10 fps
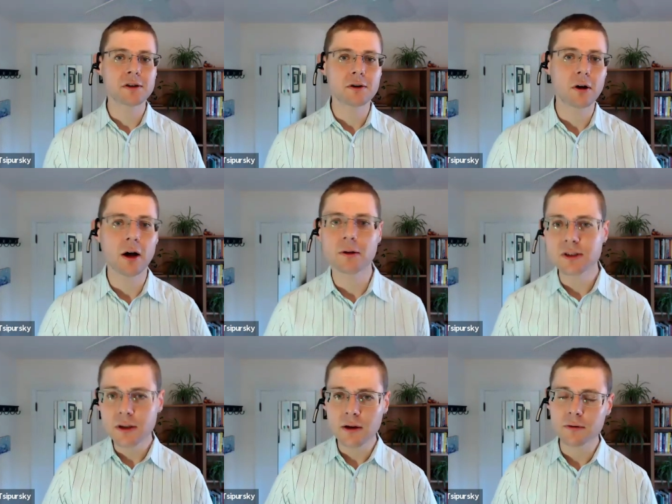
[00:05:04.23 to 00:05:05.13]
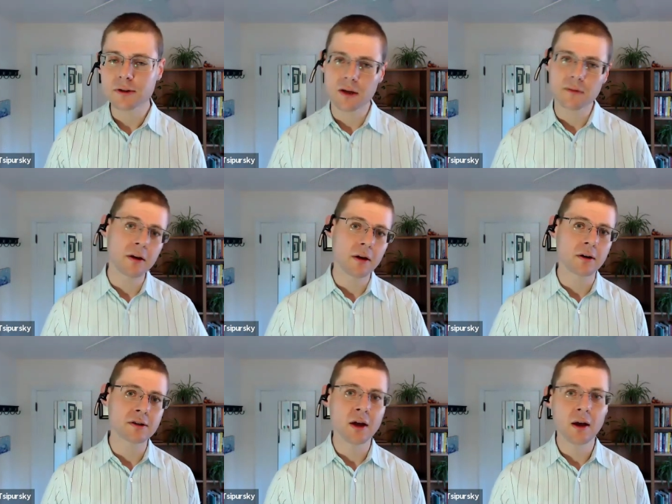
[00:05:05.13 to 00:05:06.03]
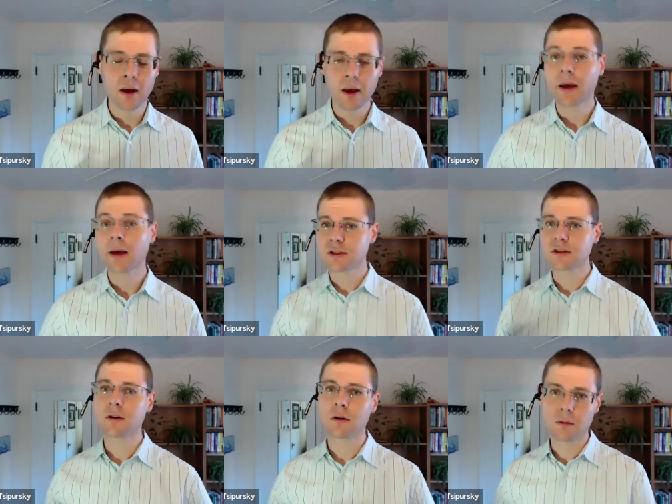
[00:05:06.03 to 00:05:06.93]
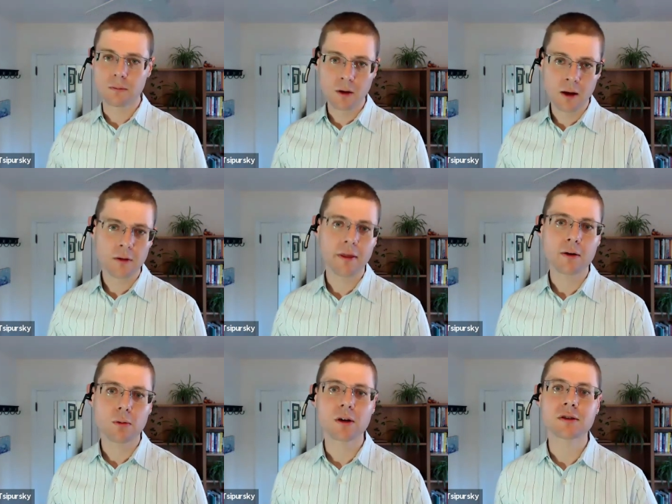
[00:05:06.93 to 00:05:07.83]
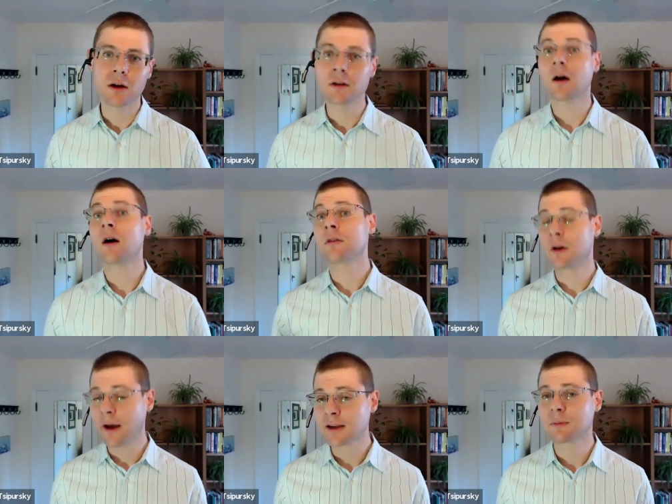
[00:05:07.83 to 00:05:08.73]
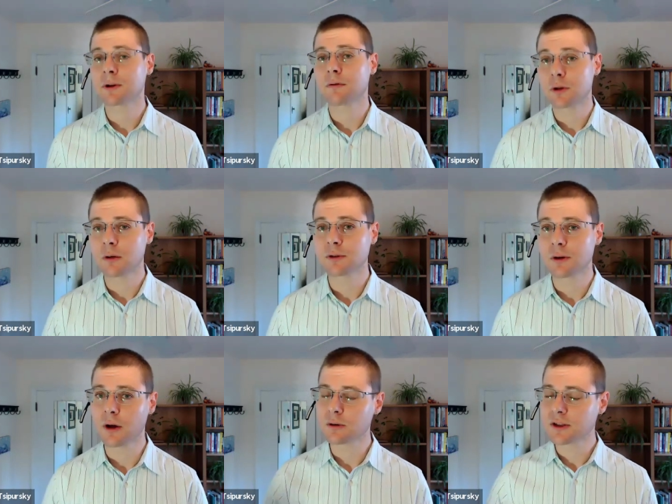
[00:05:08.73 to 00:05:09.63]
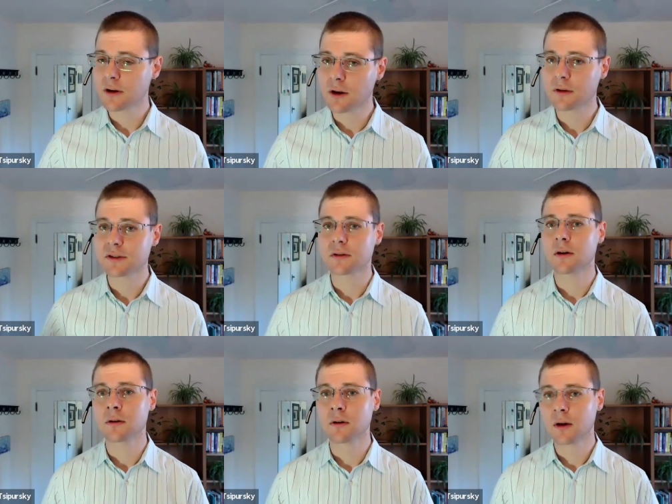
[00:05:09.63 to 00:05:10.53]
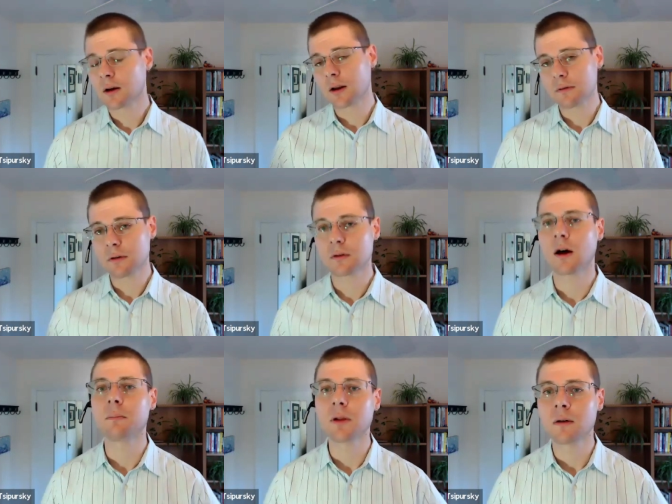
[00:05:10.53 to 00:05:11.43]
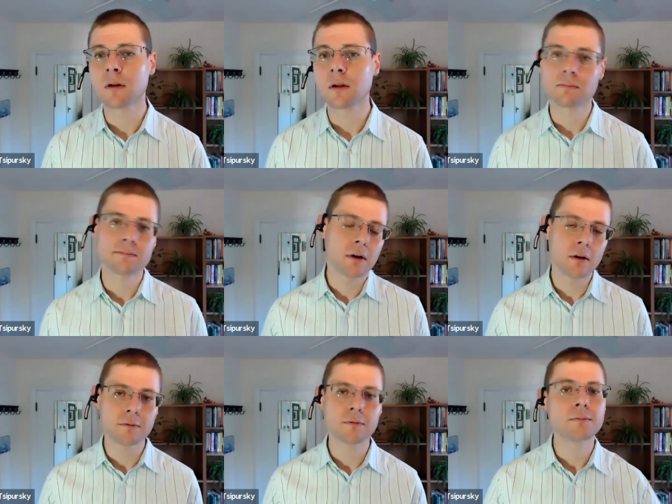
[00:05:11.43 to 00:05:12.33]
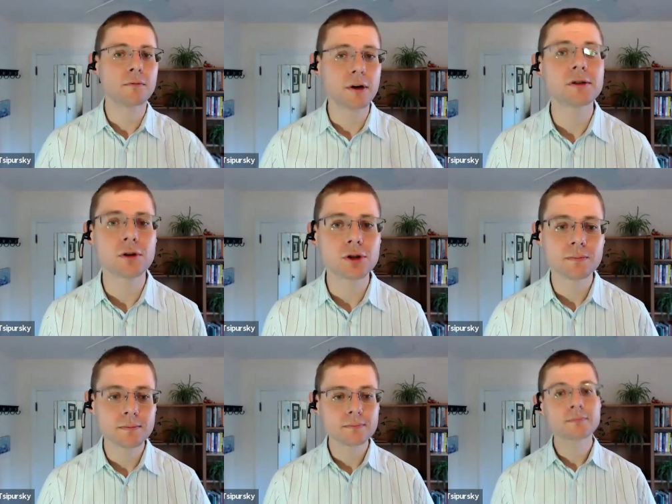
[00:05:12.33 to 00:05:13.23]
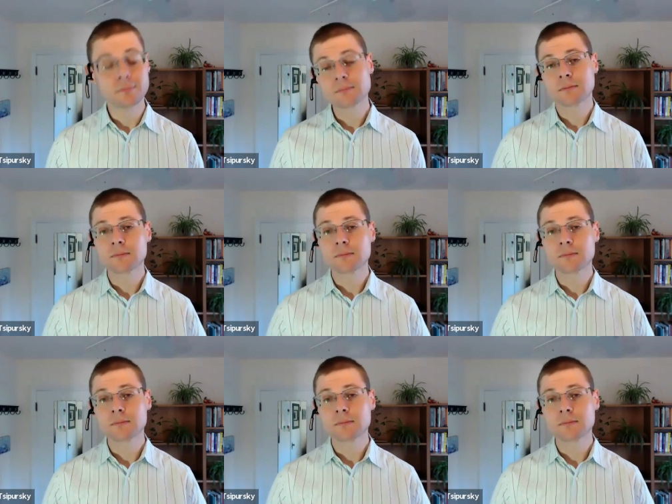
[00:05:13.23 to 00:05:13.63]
at Ohio State for seven years. And so that was another aspect of what I was doing. I was studying this at the kind of the top level of research. So, so I